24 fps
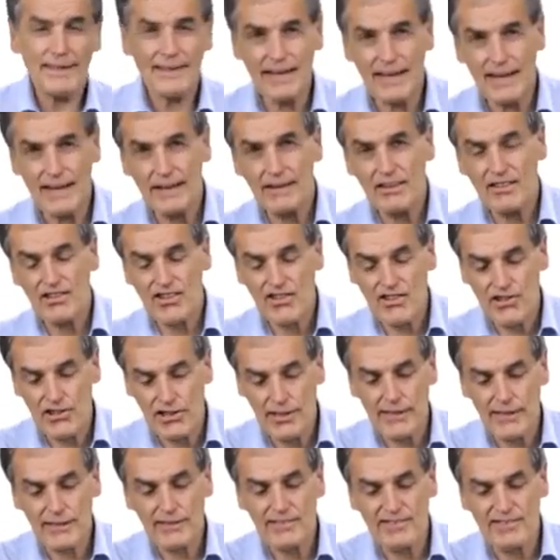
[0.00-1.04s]
they
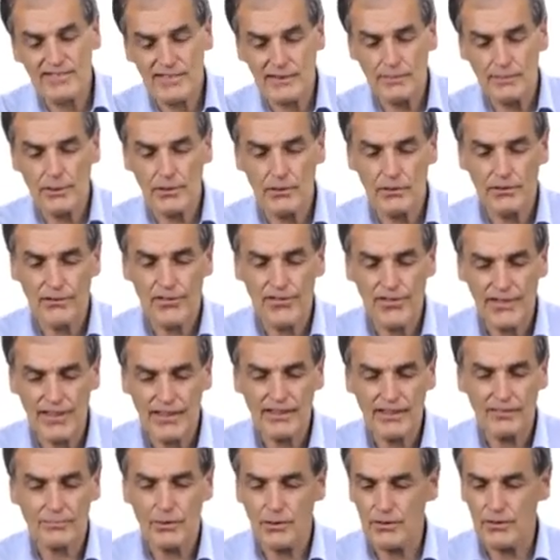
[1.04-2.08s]
share similar
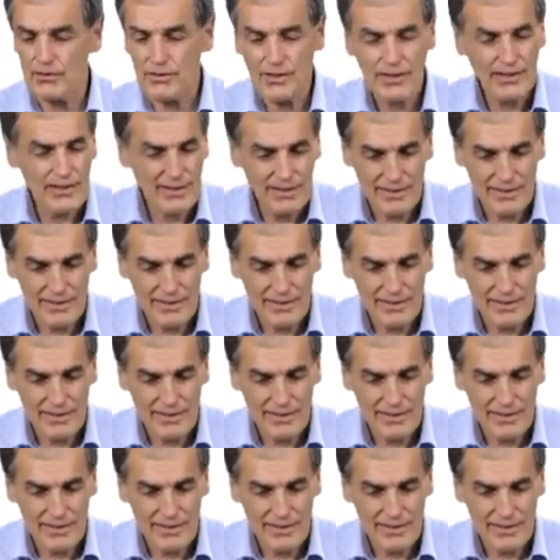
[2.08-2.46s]
things, but